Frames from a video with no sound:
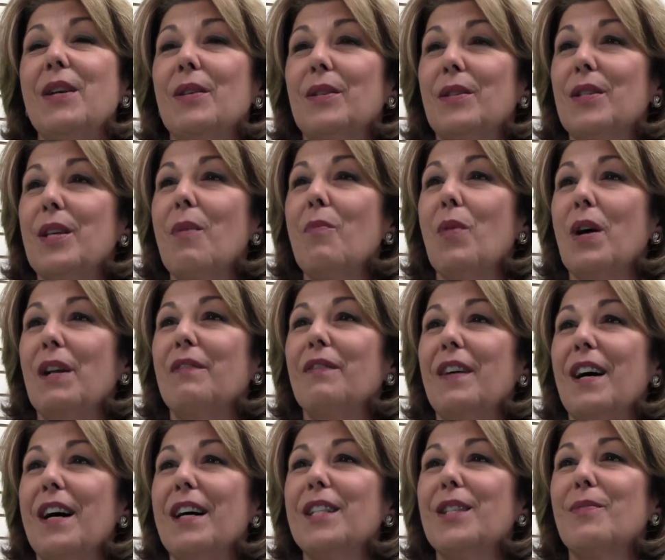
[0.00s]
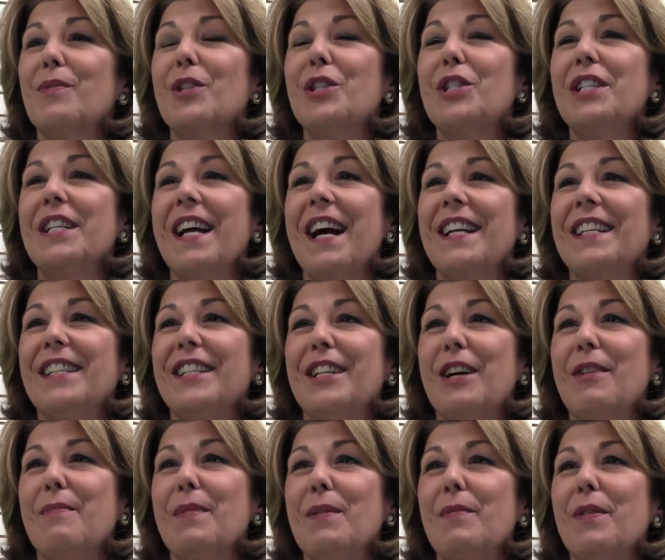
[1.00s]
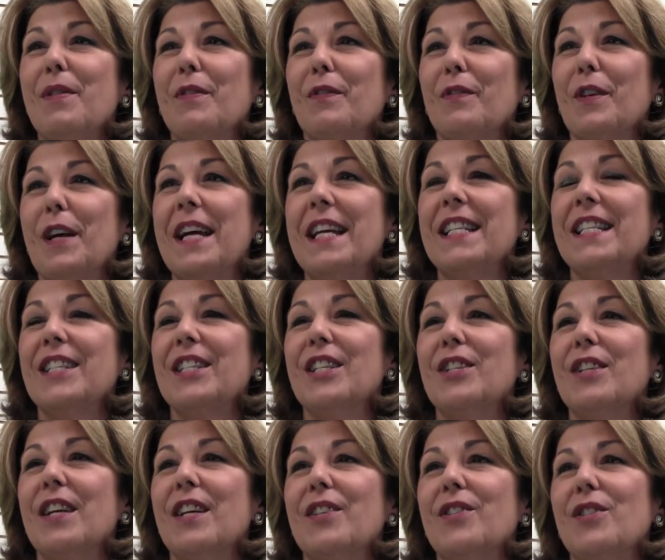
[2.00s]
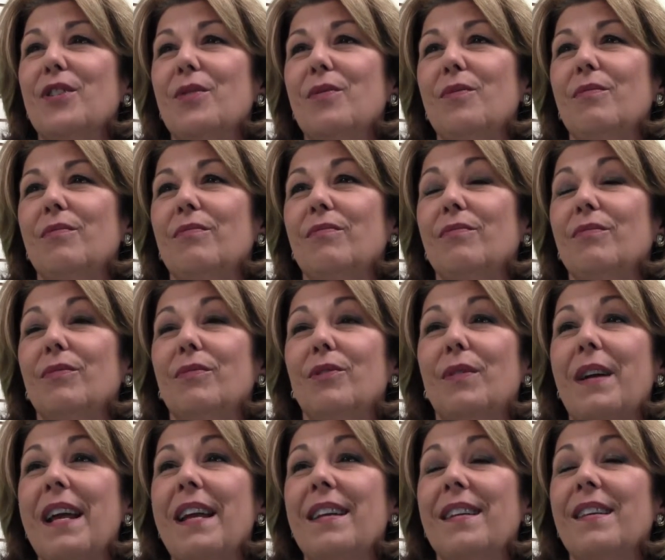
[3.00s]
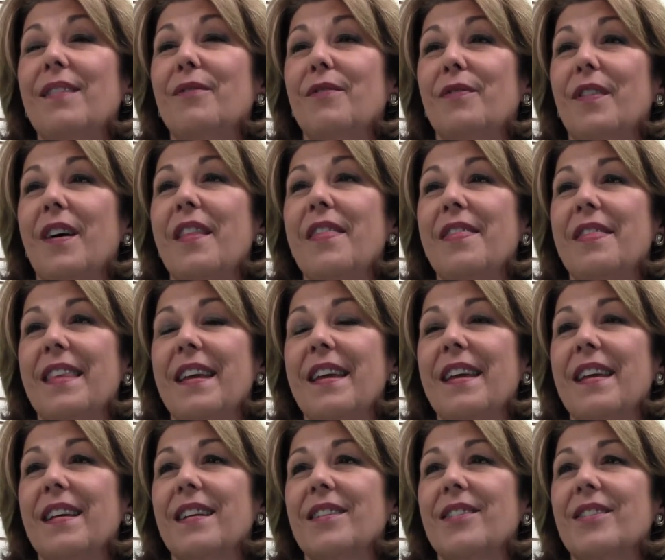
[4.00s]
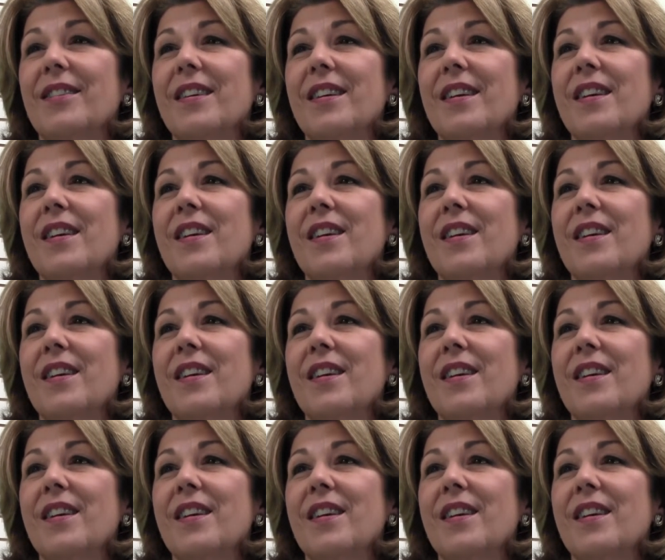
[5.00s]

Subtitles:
somewhat of us, where she got to go be with friends and do great and fun things.